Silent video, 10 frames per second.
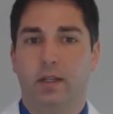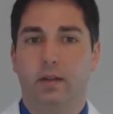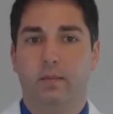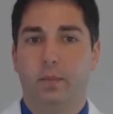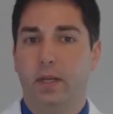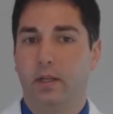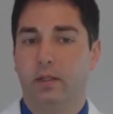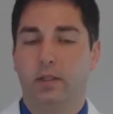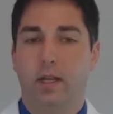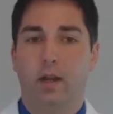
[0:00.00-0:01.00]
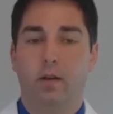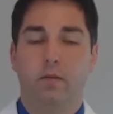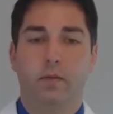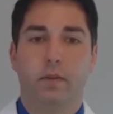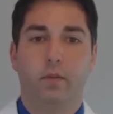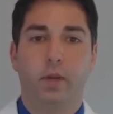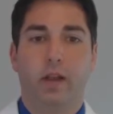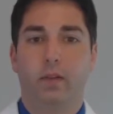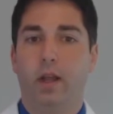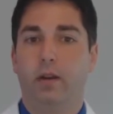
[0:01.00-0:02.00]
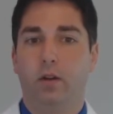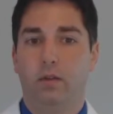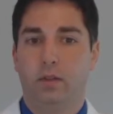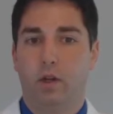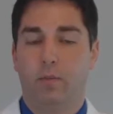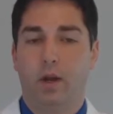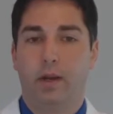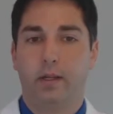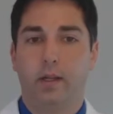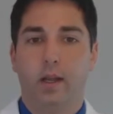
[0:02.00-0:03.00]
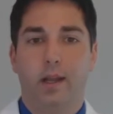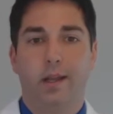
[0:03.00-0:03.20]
can get pinched. Now, we have a lot of nerves in our body,